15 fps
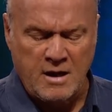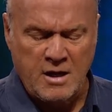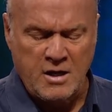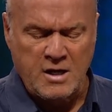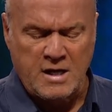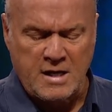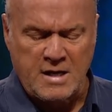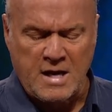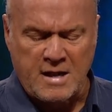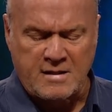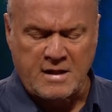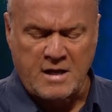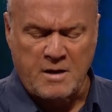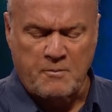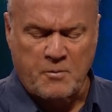You did
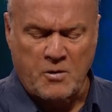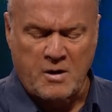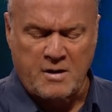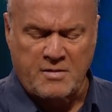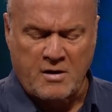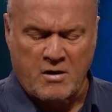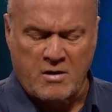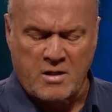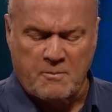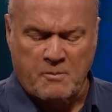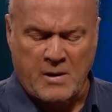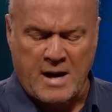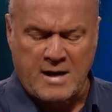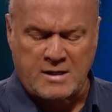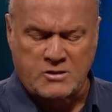nothing to put it there, and the
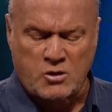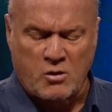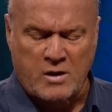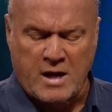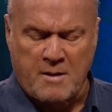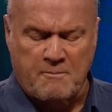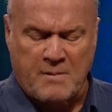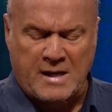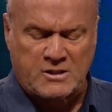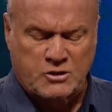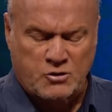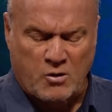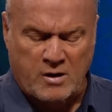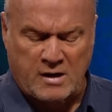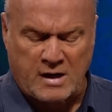plant is only at best
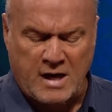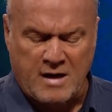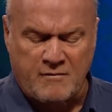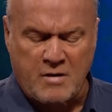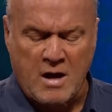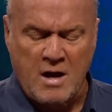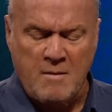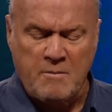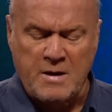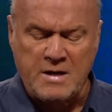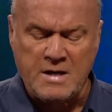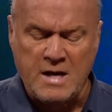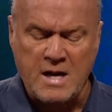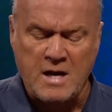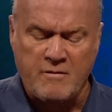short-lived. But
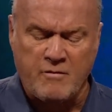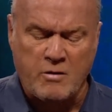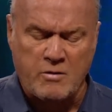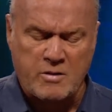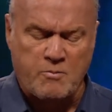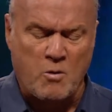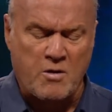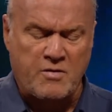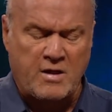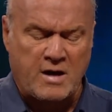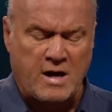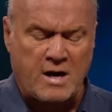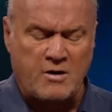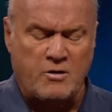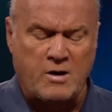Nineveh, with more than
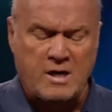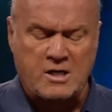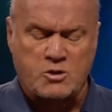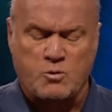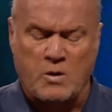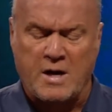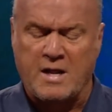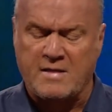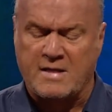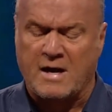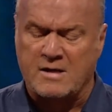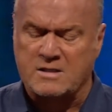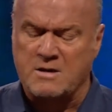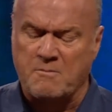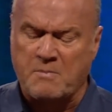
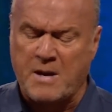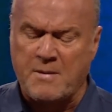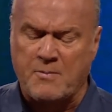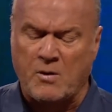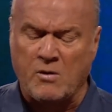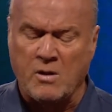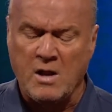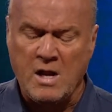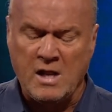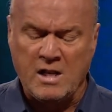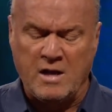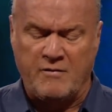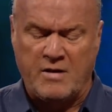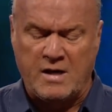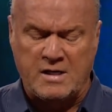120,000 people
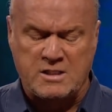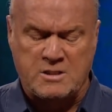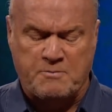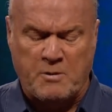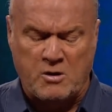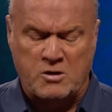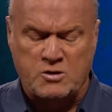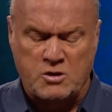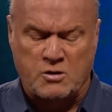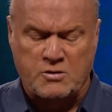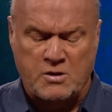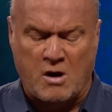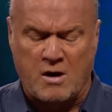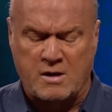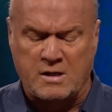living in spiritual
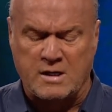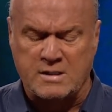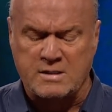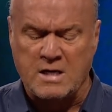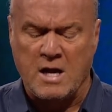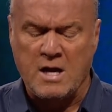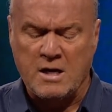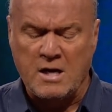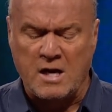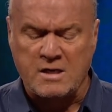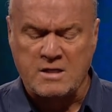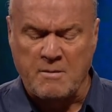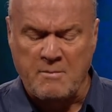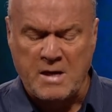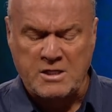darkness, not
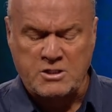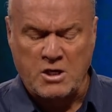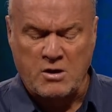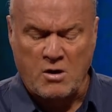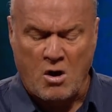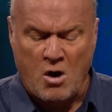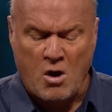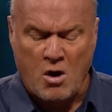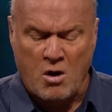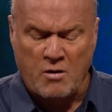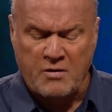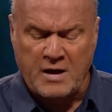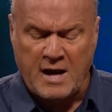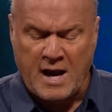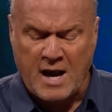to mention all
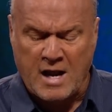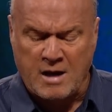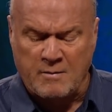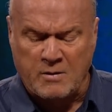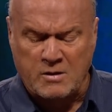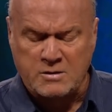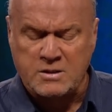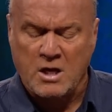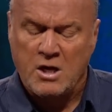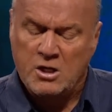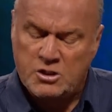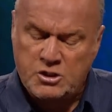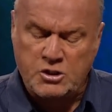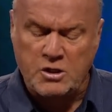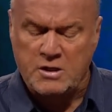the animals,
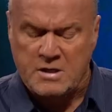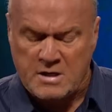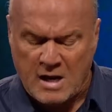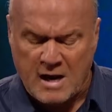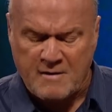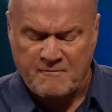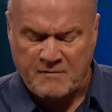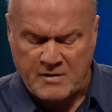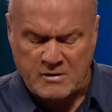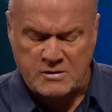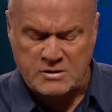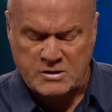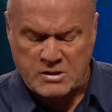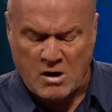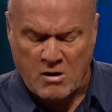shouldn't I feel
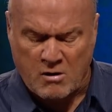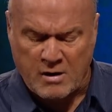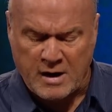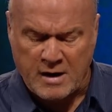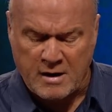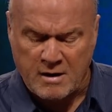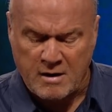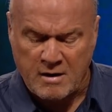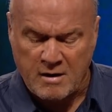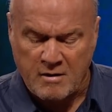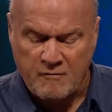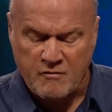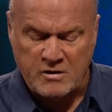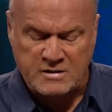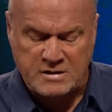sorry
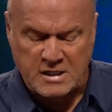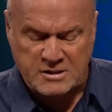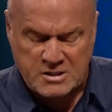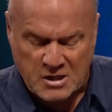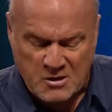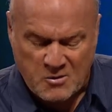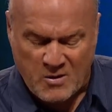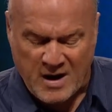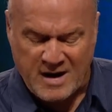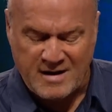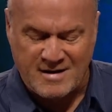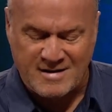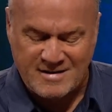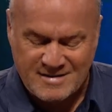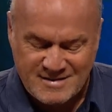for such a great
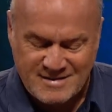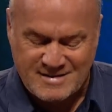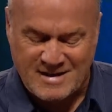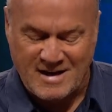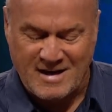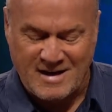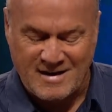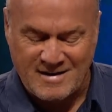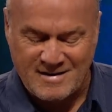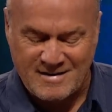city?"